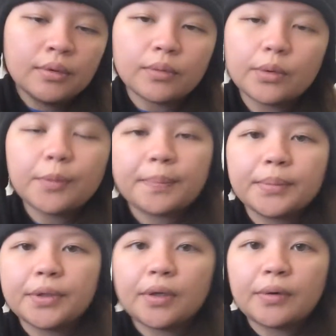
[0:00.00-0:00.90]
well,
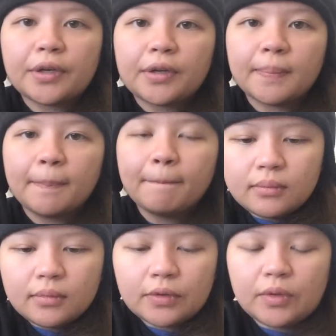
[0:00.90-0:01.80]
here I am.
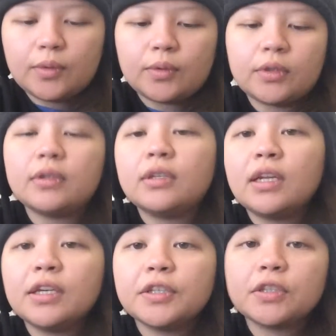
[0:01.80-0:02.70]
So the
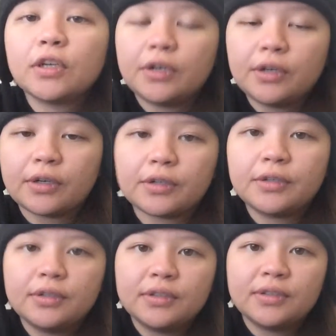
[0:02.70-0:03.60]
next
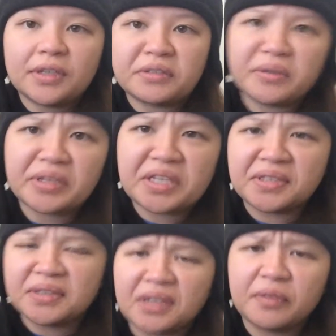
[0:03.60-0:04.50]
con, I know
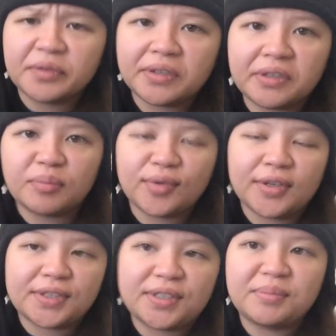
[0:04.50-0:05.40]
that's got really
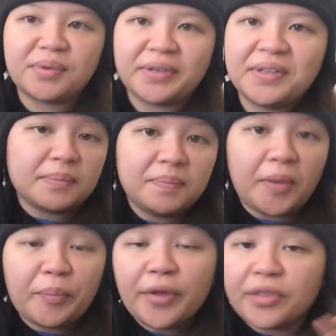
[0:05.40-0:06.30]
depressing, but
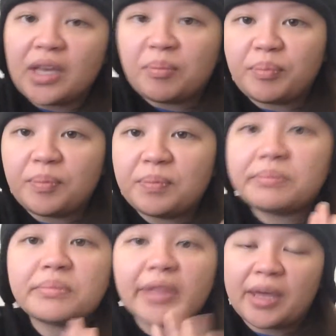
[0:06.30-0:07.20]
I'm not that
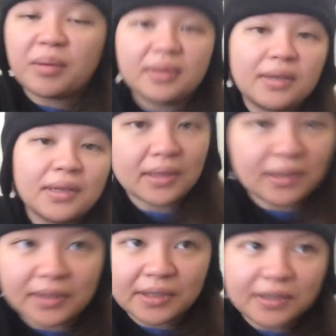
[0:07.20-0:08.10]

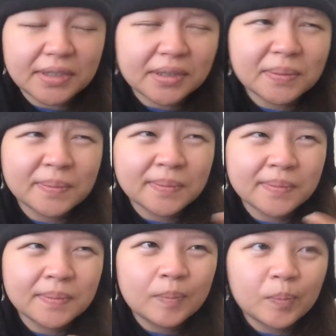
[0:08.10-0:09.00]
like
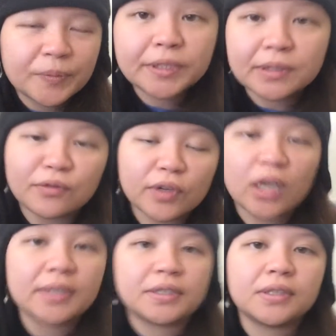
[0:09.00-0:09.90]

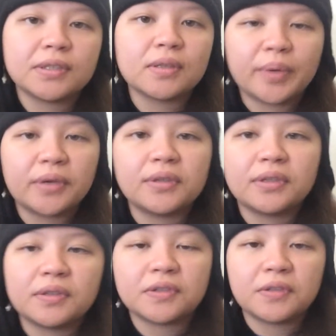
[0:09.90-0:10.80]
self-conscious about
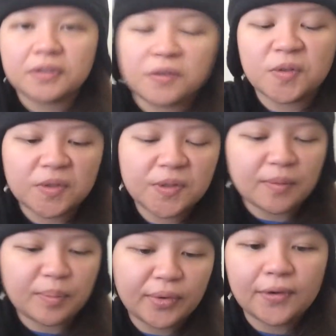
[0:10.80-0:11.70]
it. It's a
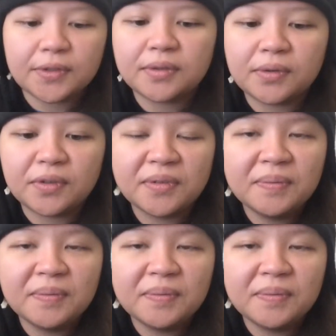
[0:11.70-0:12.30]
personal,